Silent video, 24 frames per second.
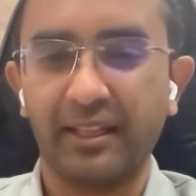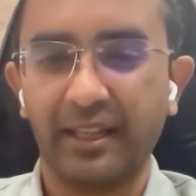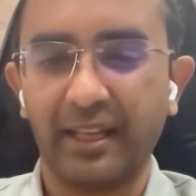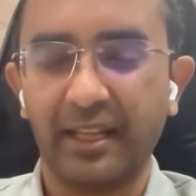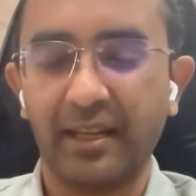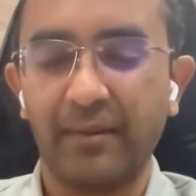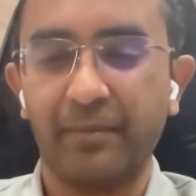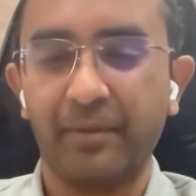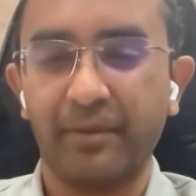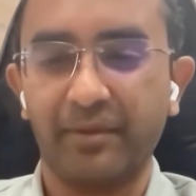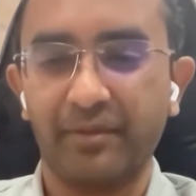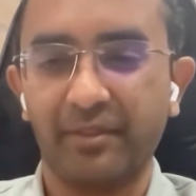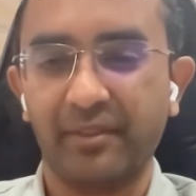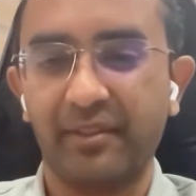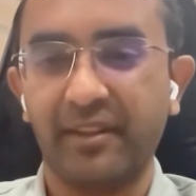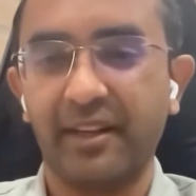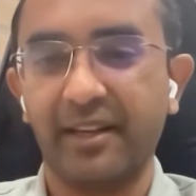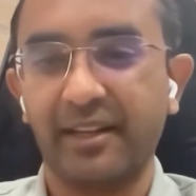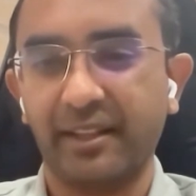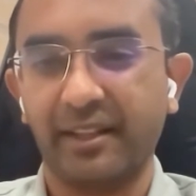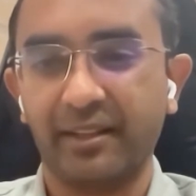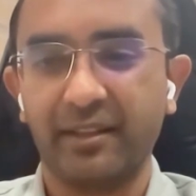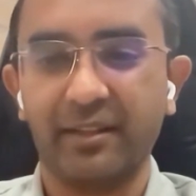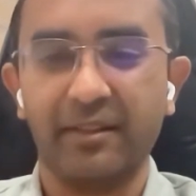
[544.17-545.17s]
help us in
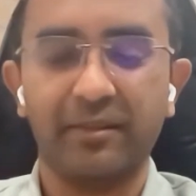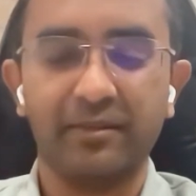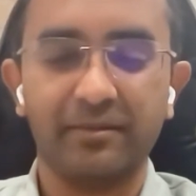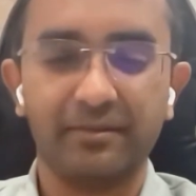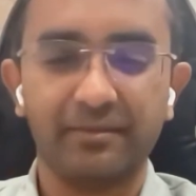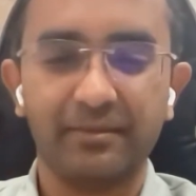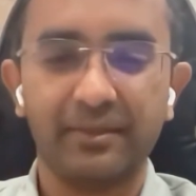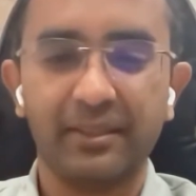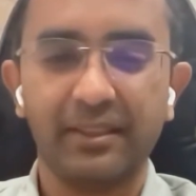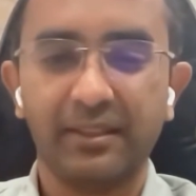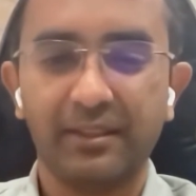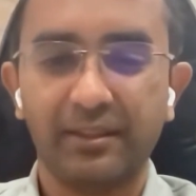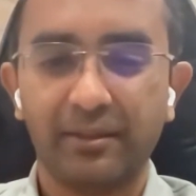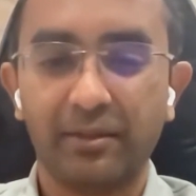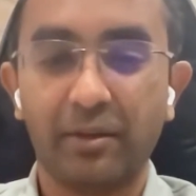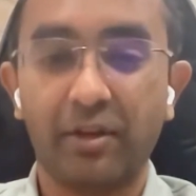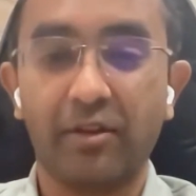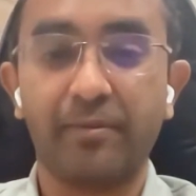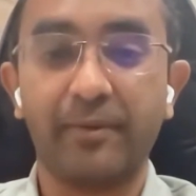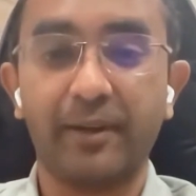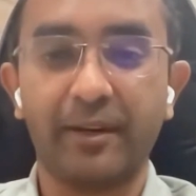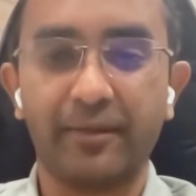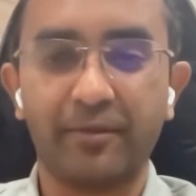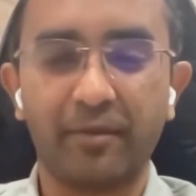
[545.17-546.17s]
writing
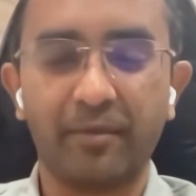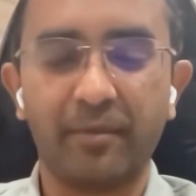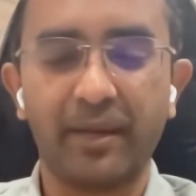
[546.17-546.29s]
cross-platform